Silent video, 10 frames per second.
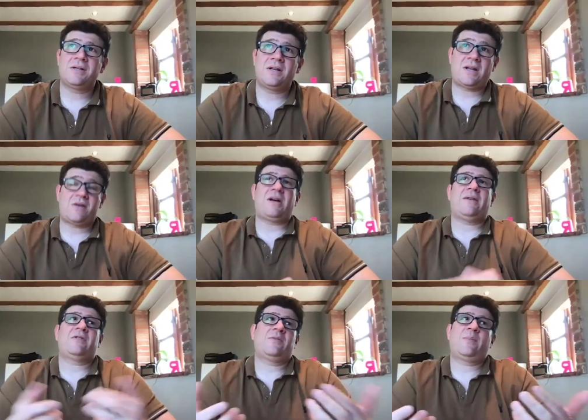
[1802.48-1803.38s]
that they don't
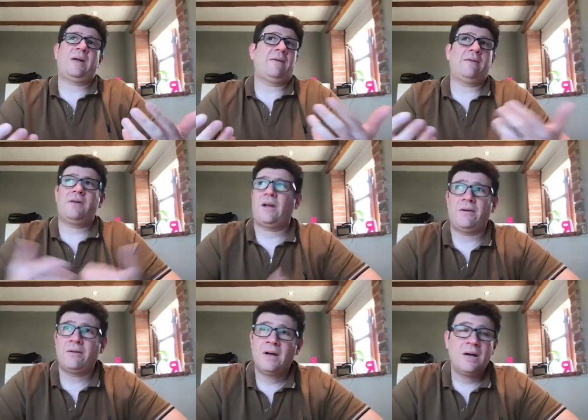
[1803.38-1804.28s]
have to spend you
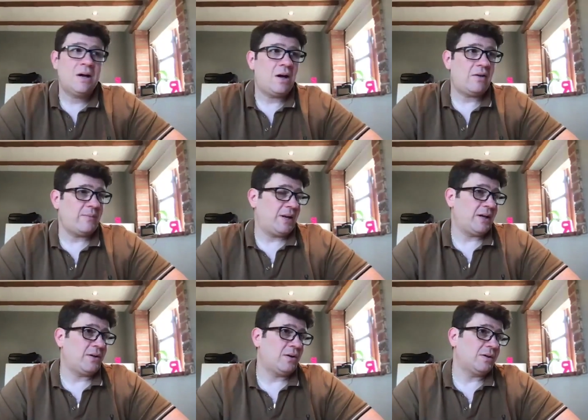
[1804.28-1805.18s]
know half a
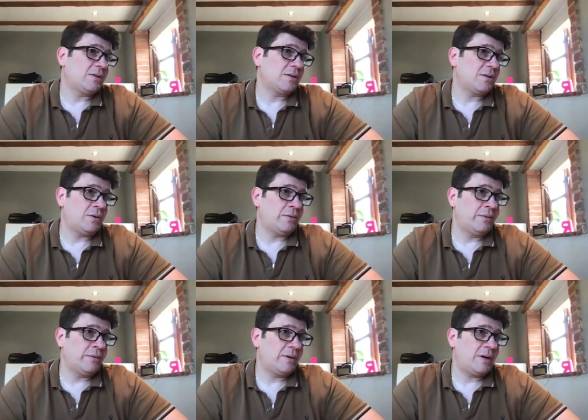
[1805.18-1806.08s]
million dollars
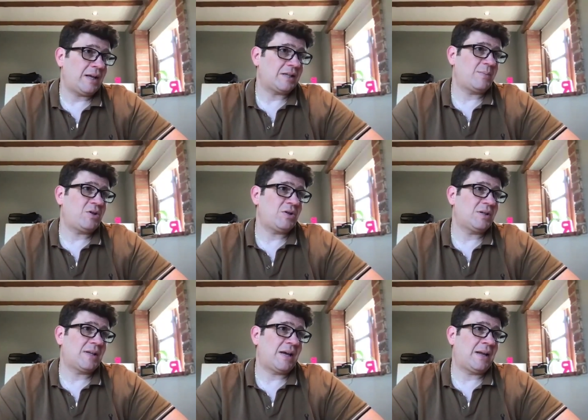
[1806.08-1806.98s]
on an exhibition
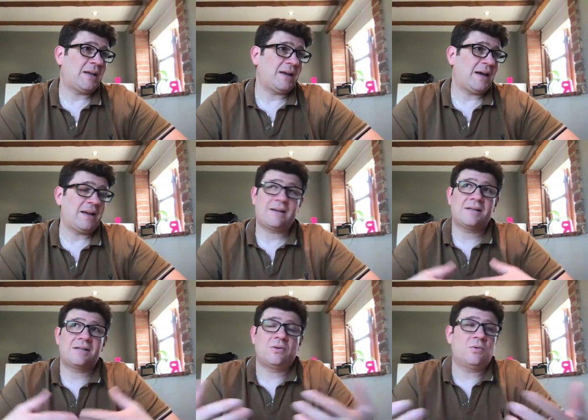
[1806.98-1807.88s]
stand and can
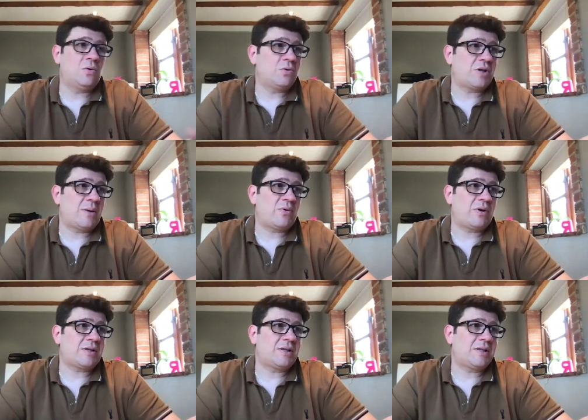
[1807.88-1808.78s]
still launch their
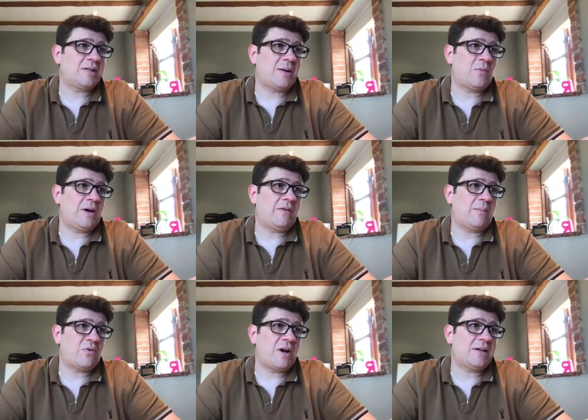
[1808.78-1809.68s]
products in the same way to
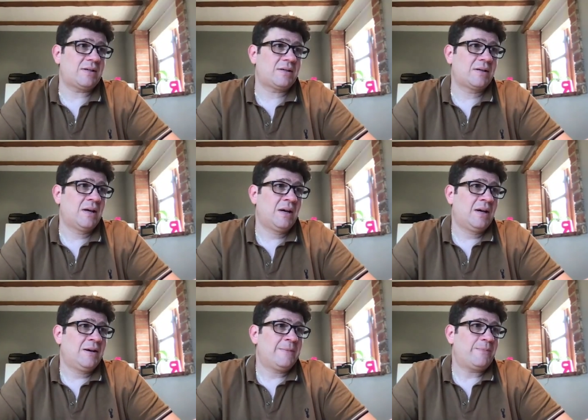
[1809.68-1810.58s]
press,
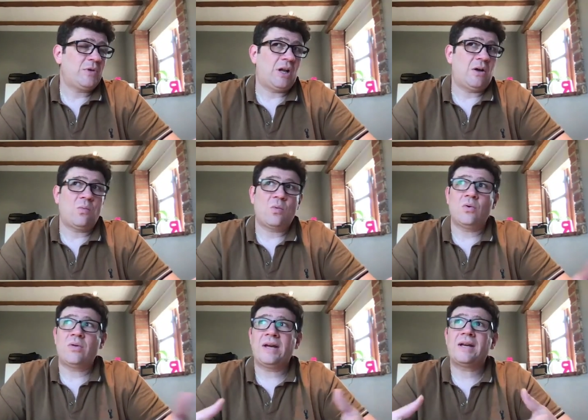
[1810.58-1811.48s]
you know,
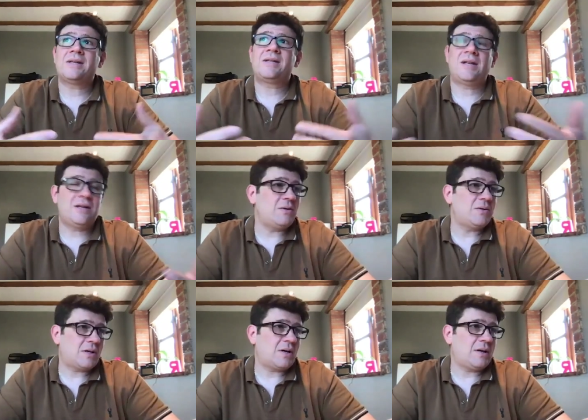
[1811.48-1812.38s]
will they continue
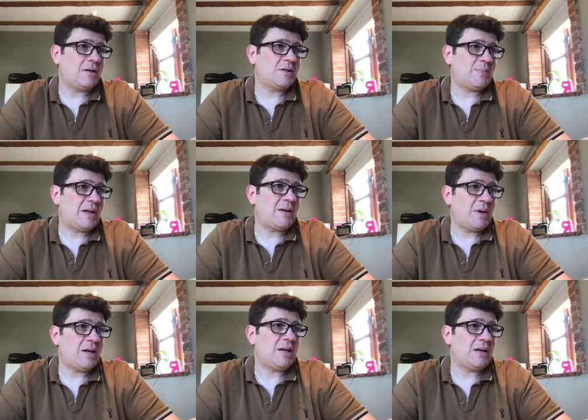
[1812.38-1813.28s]
to kind of spend
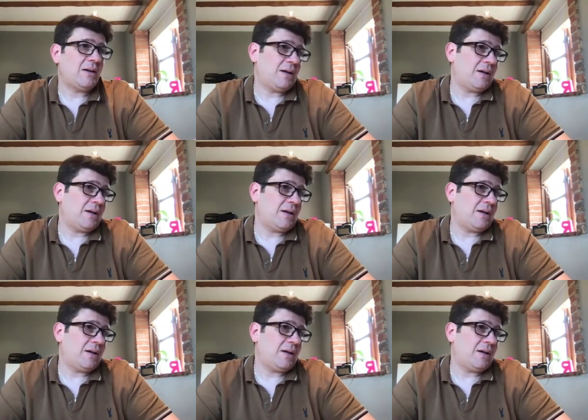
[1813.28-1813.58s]
money